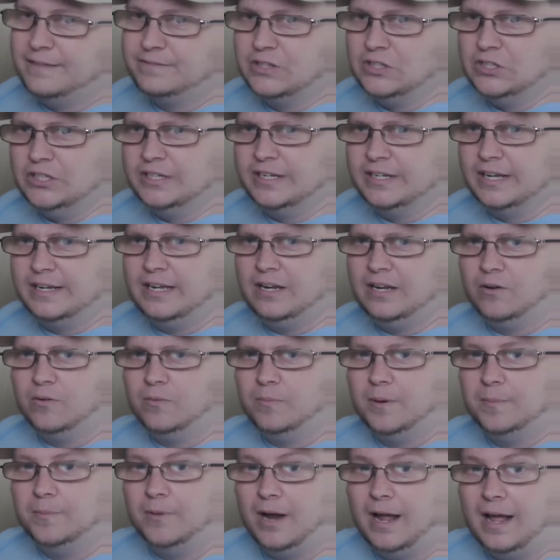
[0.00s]
to look. I can't
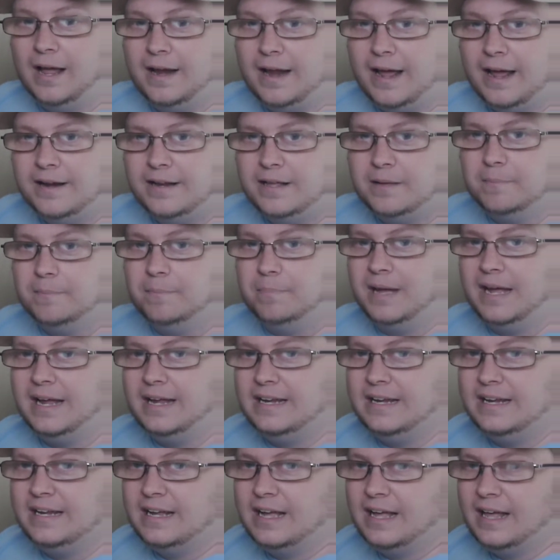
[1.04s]
remember. And I didn't
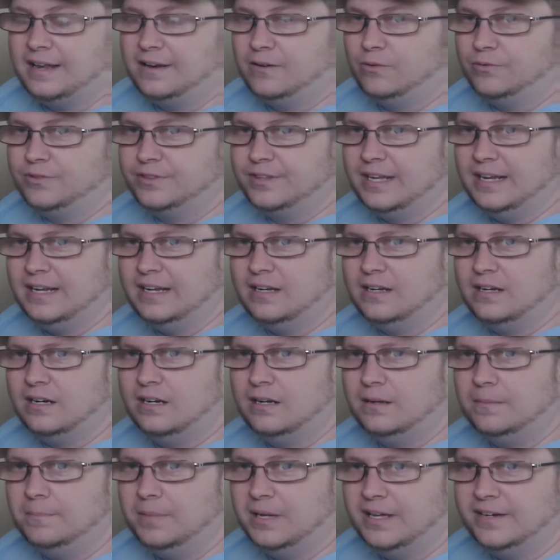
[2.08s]
pay, I don't think,
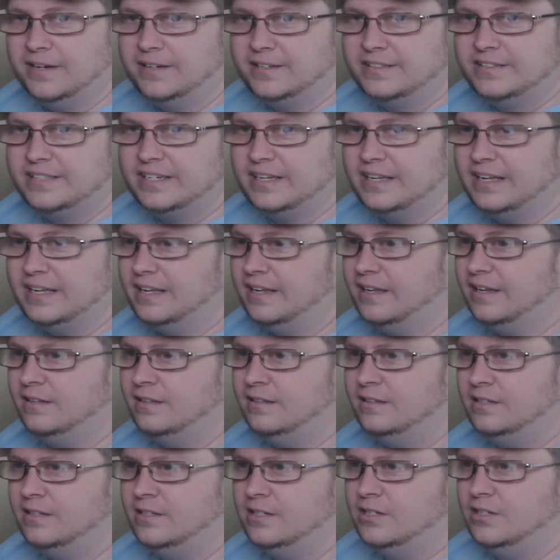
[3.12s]
but
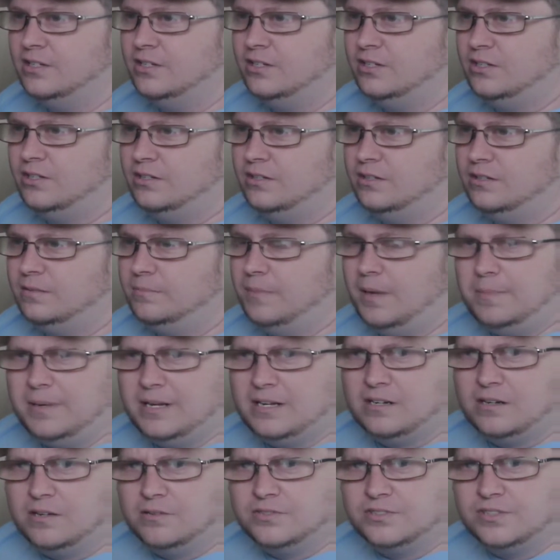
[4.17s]
maybe
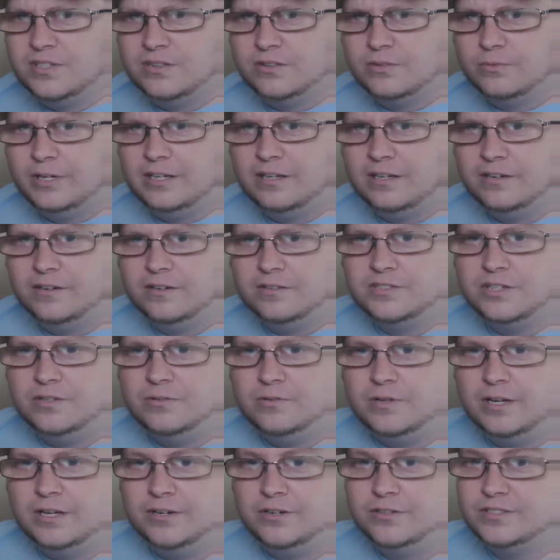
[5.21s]
close to $300,
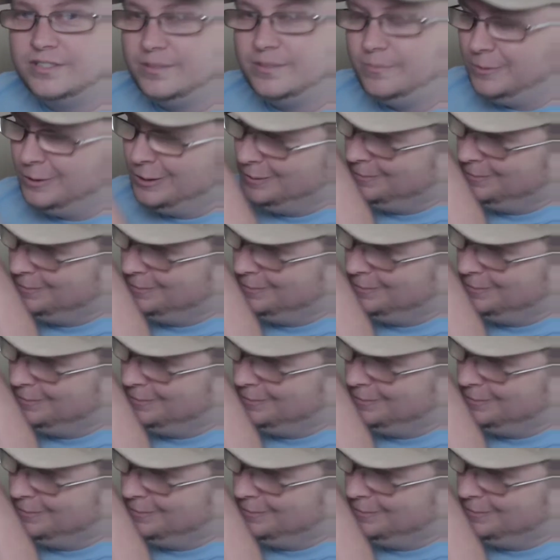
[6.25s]
$200, somewhere in